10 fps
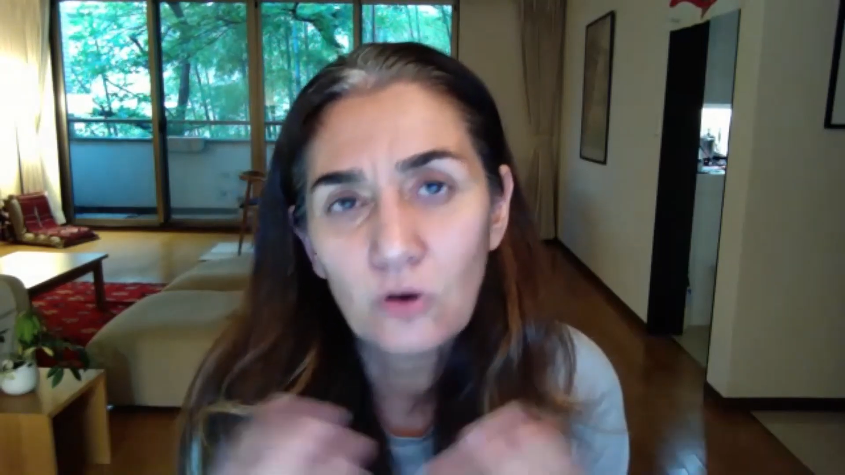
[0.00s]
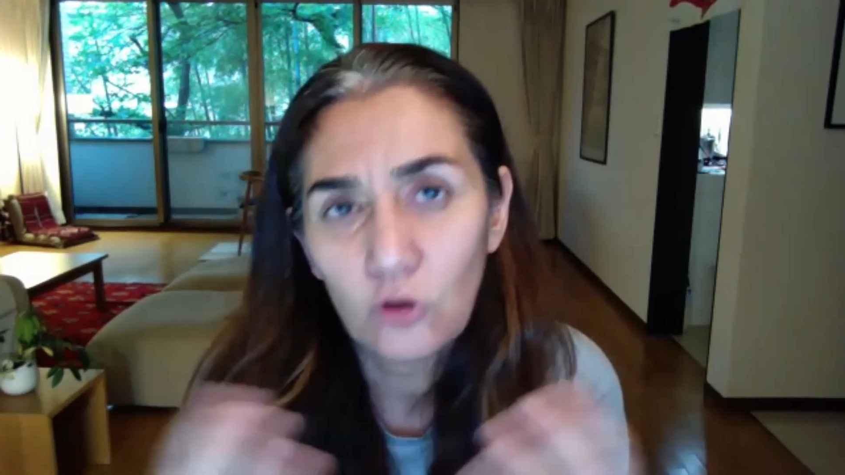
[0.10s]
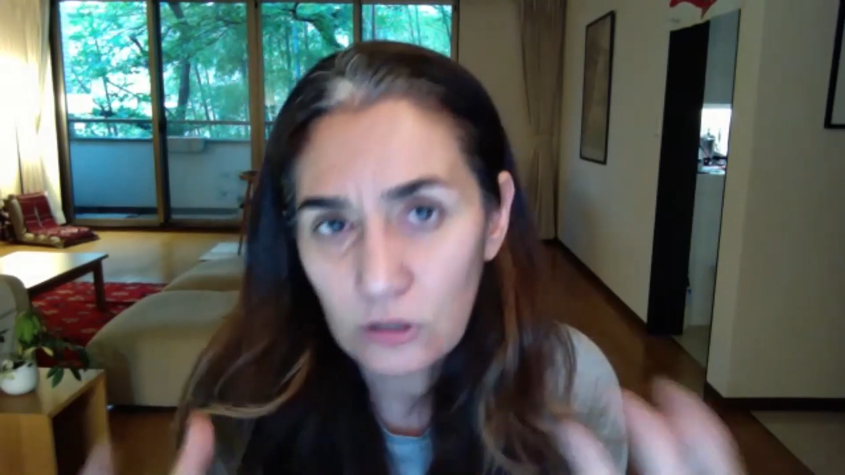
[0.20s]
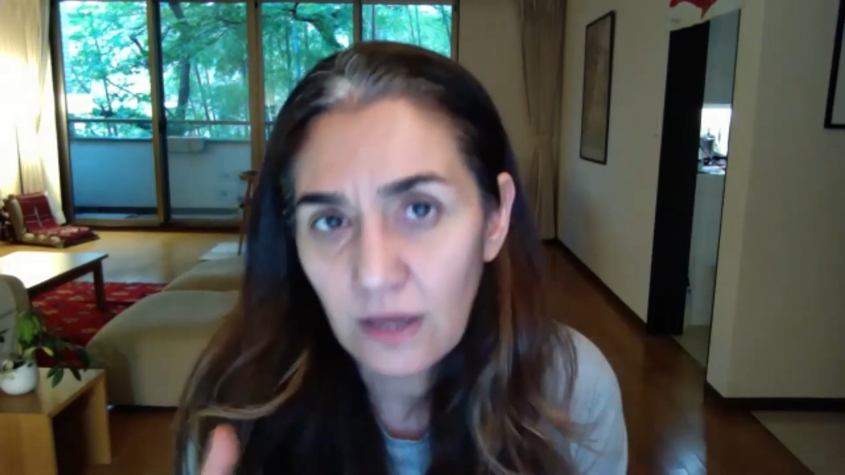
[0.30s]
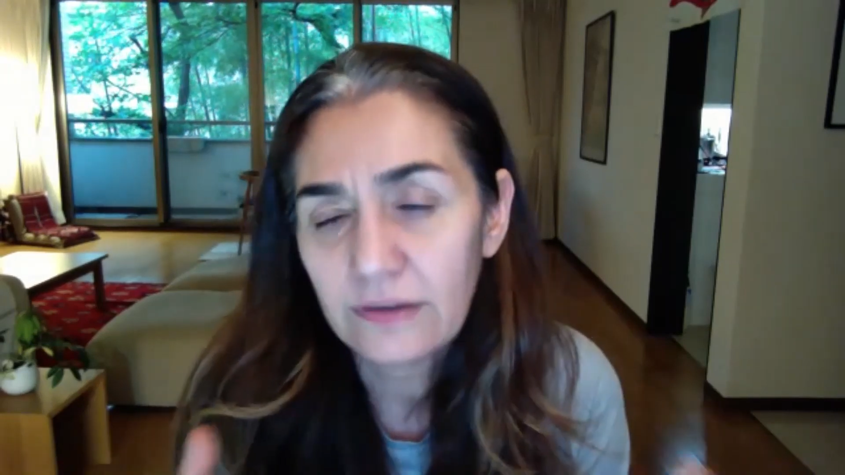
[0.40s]

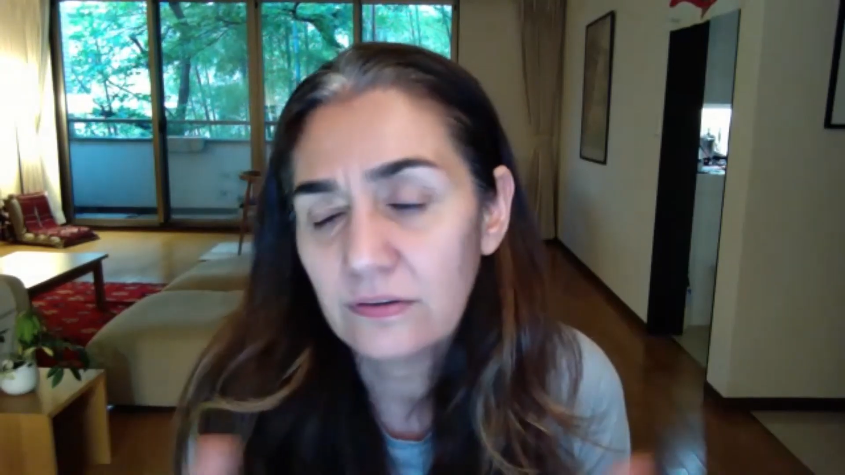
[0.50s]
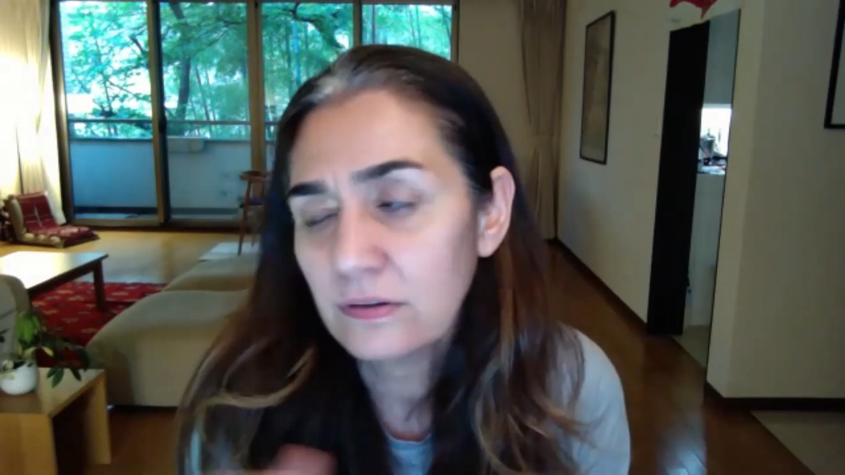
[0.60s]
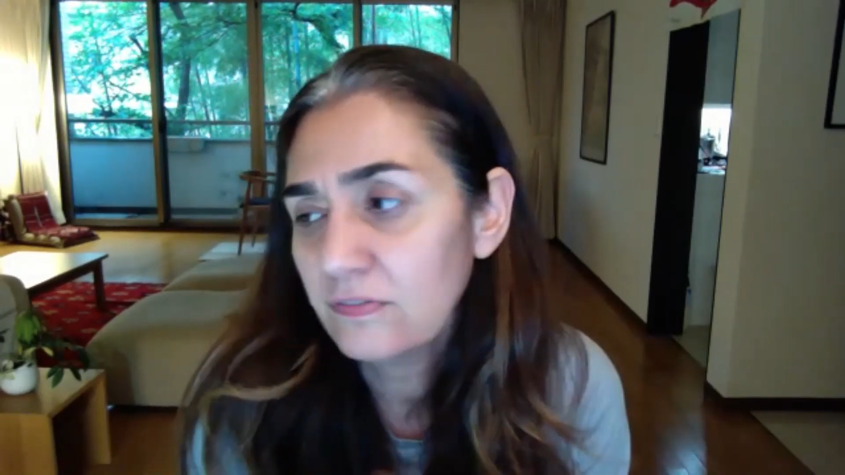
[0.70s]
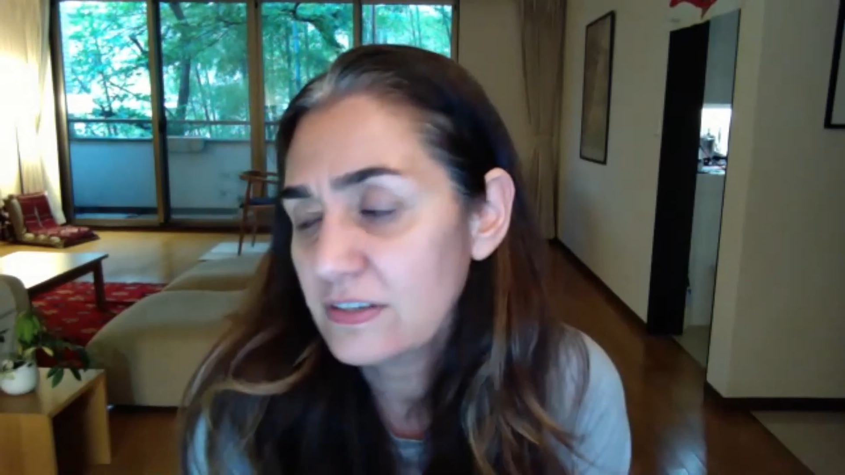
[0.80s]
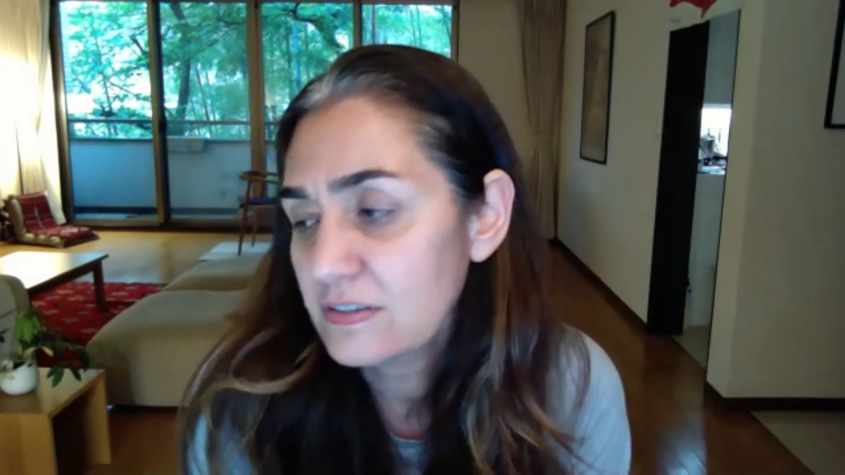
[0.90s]
online
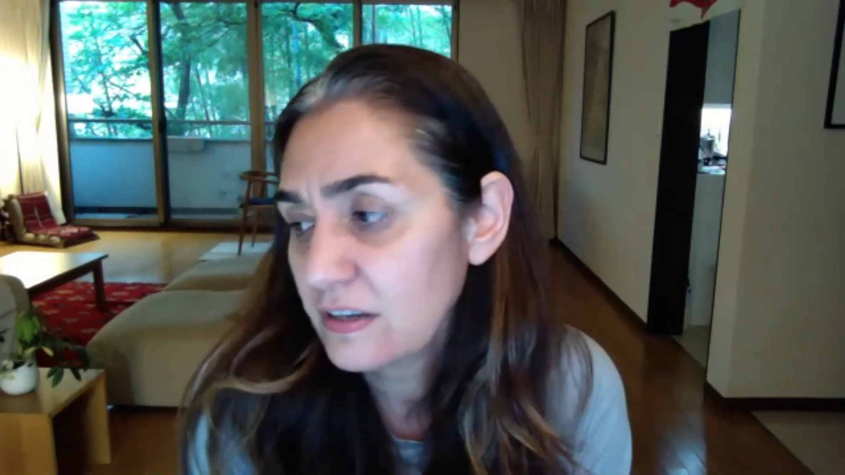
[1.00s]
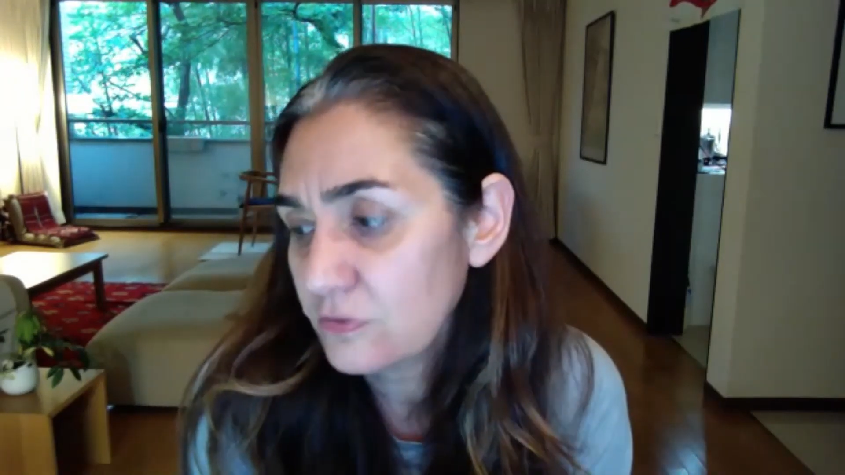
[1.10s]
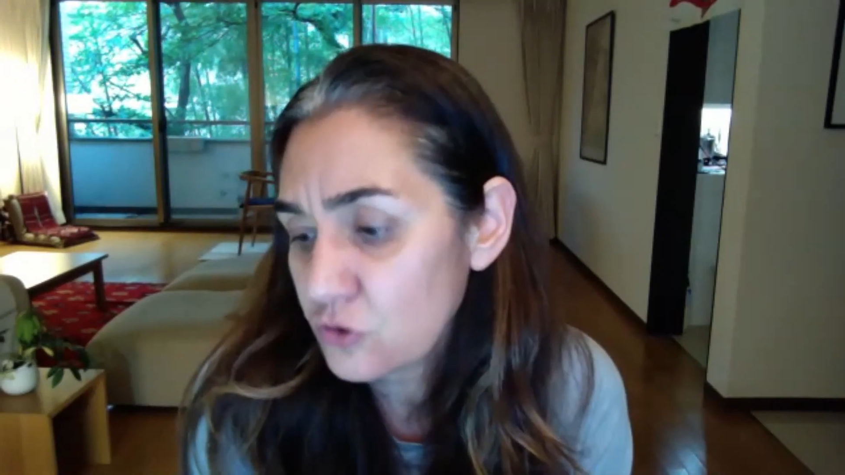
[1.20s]
investigative